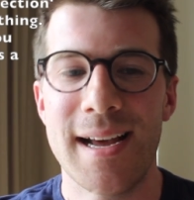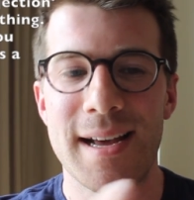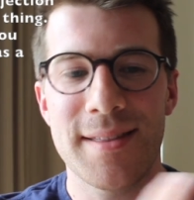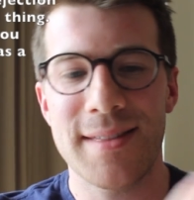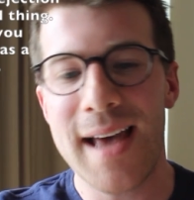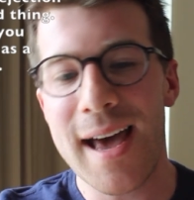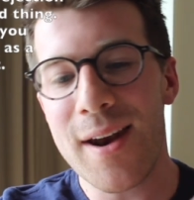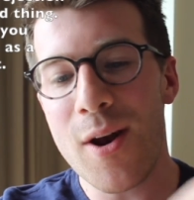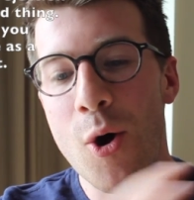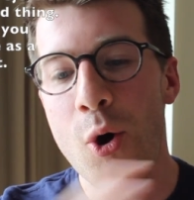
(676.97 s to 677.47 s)

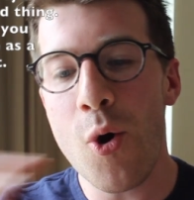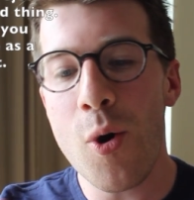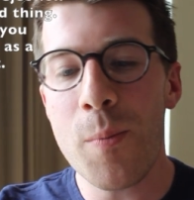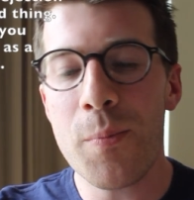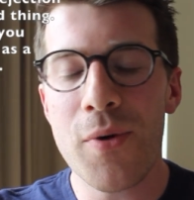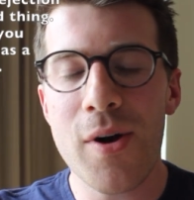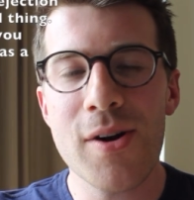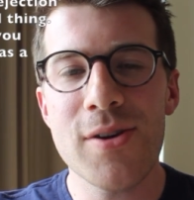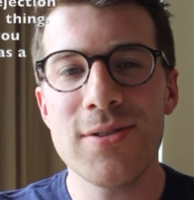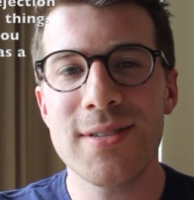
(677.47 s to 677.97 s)
That whole
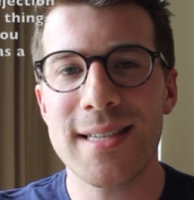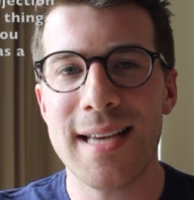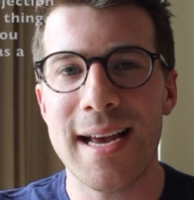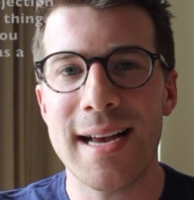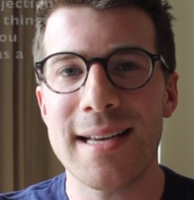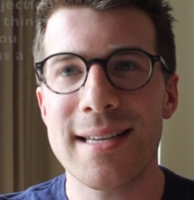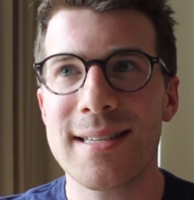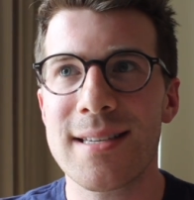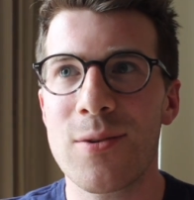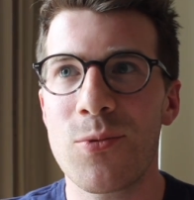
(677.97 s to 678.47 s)

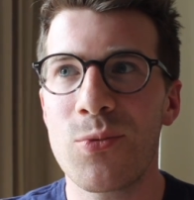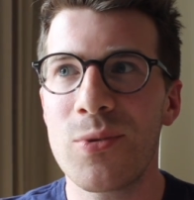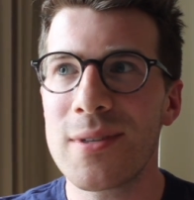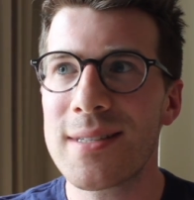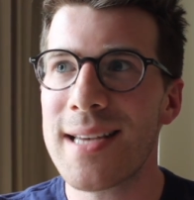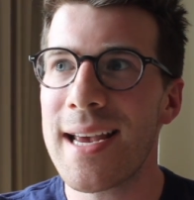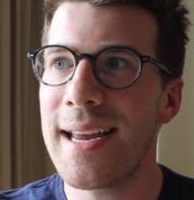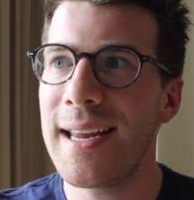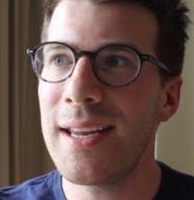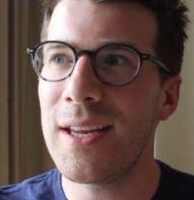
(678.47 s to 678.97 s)
process will
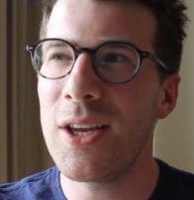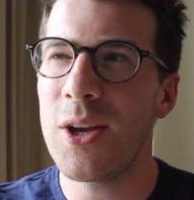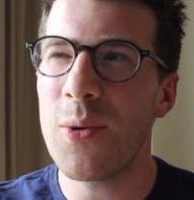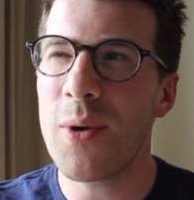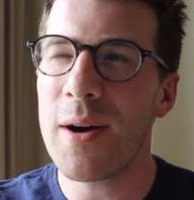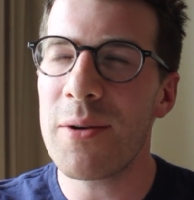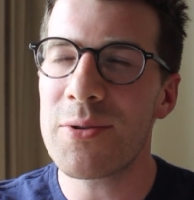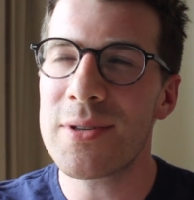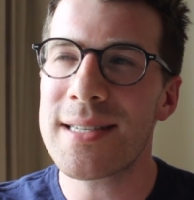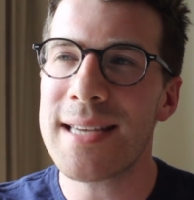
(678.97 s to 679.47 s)
take you,
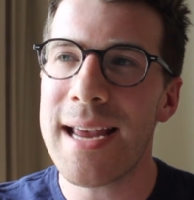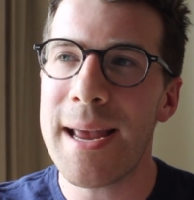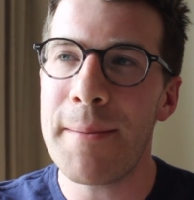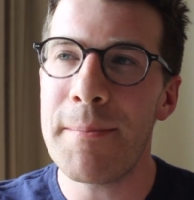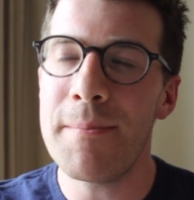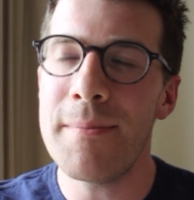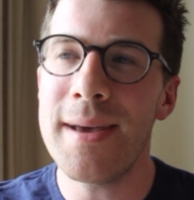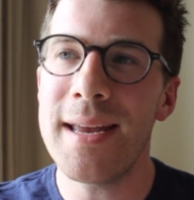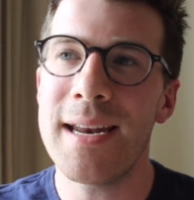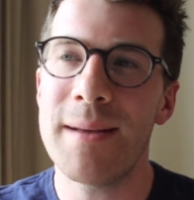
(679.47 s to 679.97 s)
I would say, a
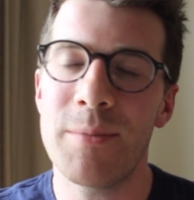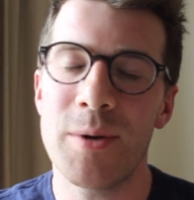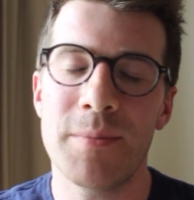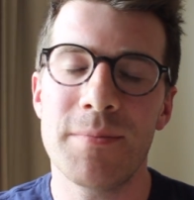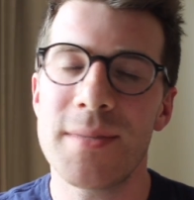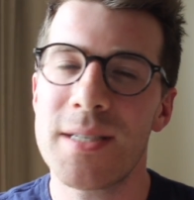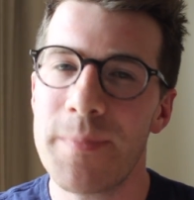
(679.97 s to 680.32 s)
minimum,